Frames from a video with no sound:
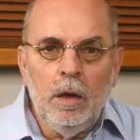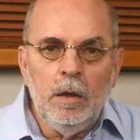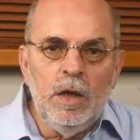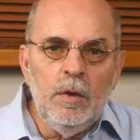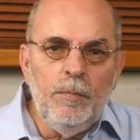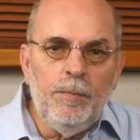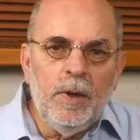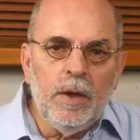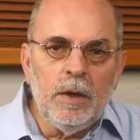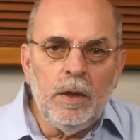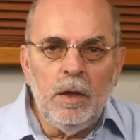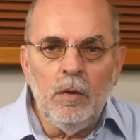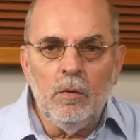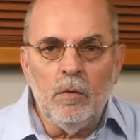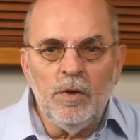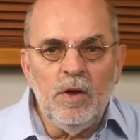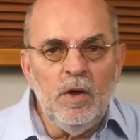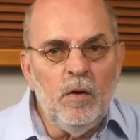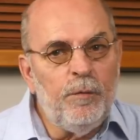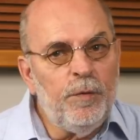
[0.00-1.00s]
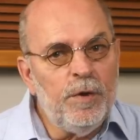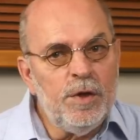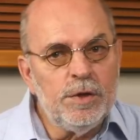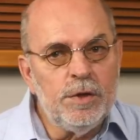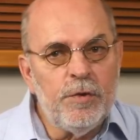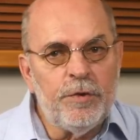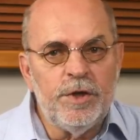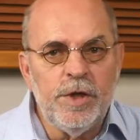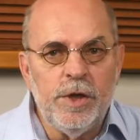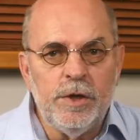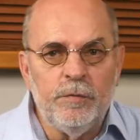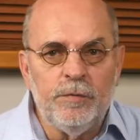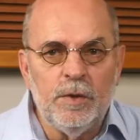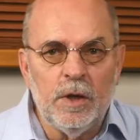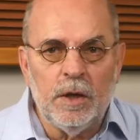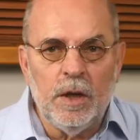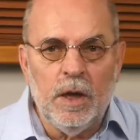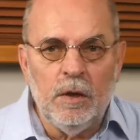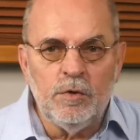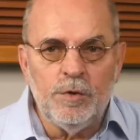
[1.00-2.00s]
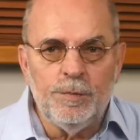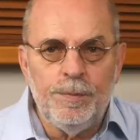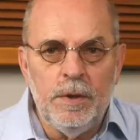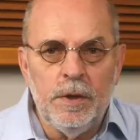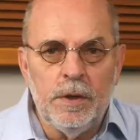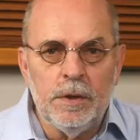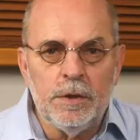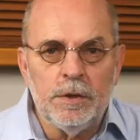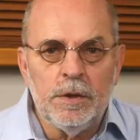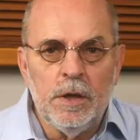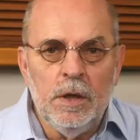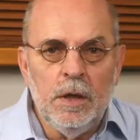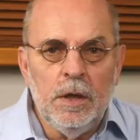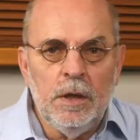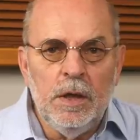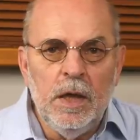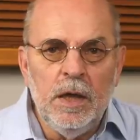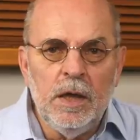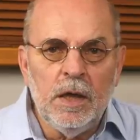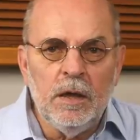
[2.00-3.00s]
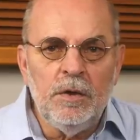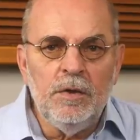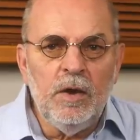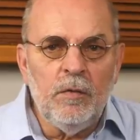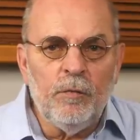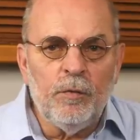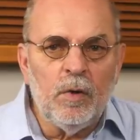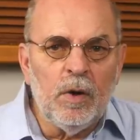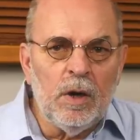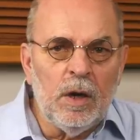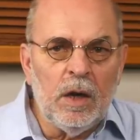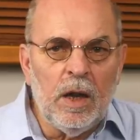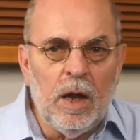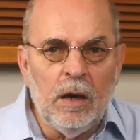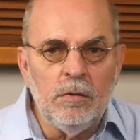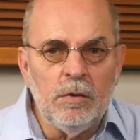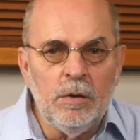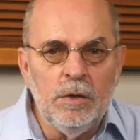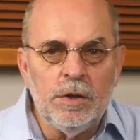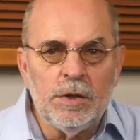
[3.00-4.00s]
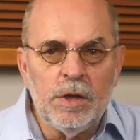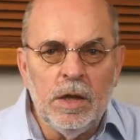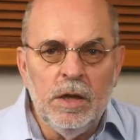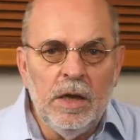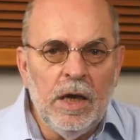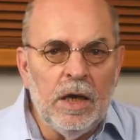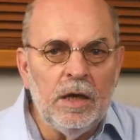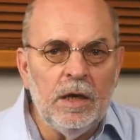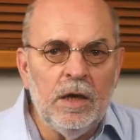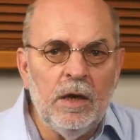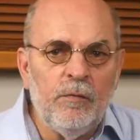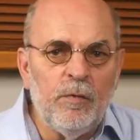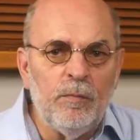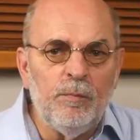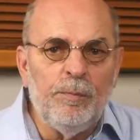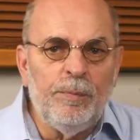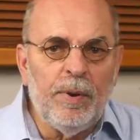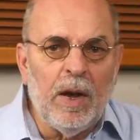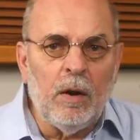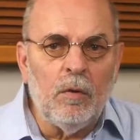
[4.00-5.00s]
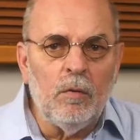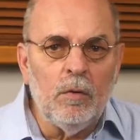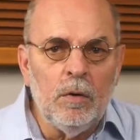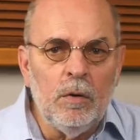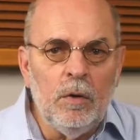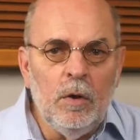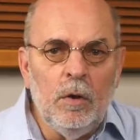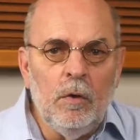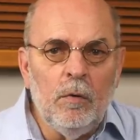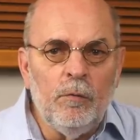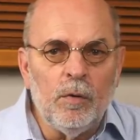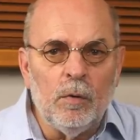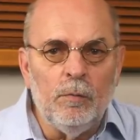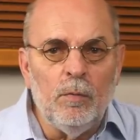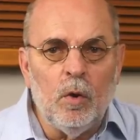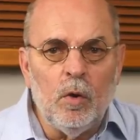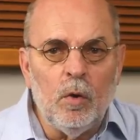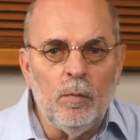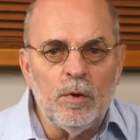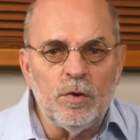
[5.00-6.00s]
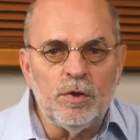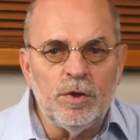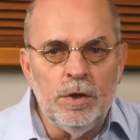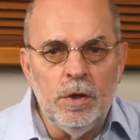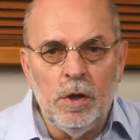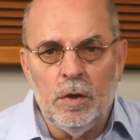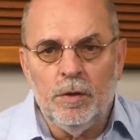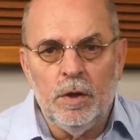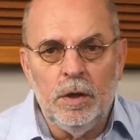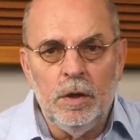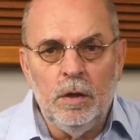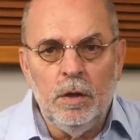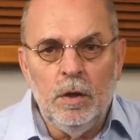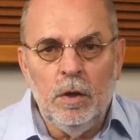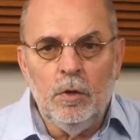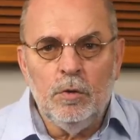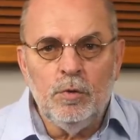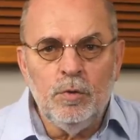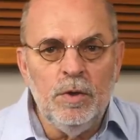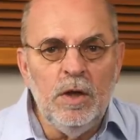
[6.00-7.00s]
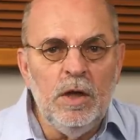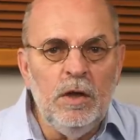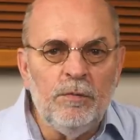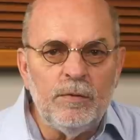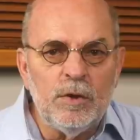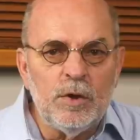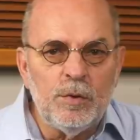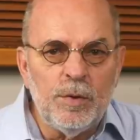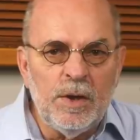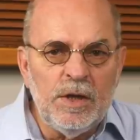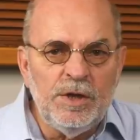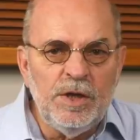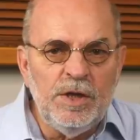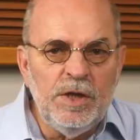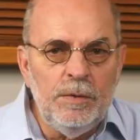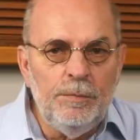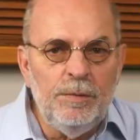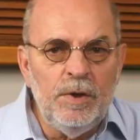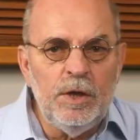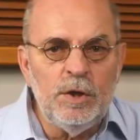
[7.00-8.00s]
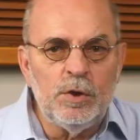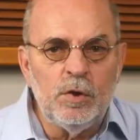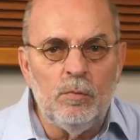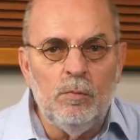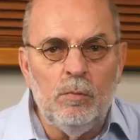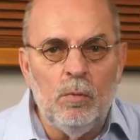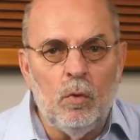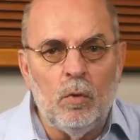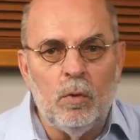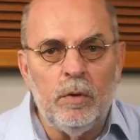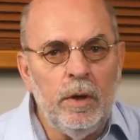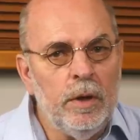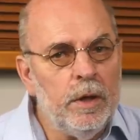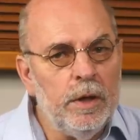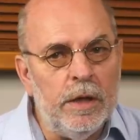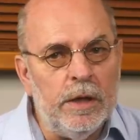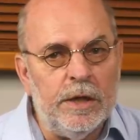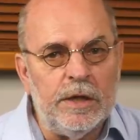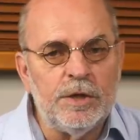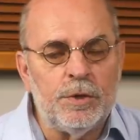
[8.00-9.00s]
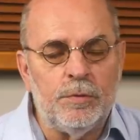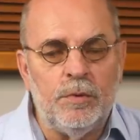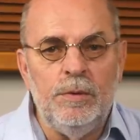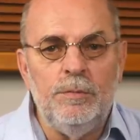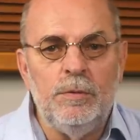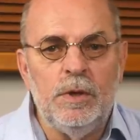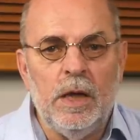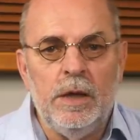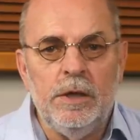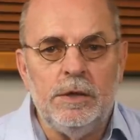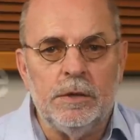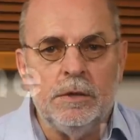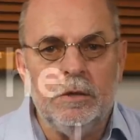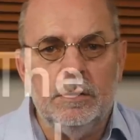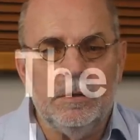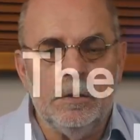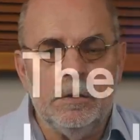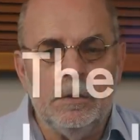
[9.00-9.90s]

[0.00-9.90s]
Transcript: Depending on the efficiency of the loudspeakers, they can differ in loudness at a given power from almost nothing to even twenty decibels or more in extreme cases.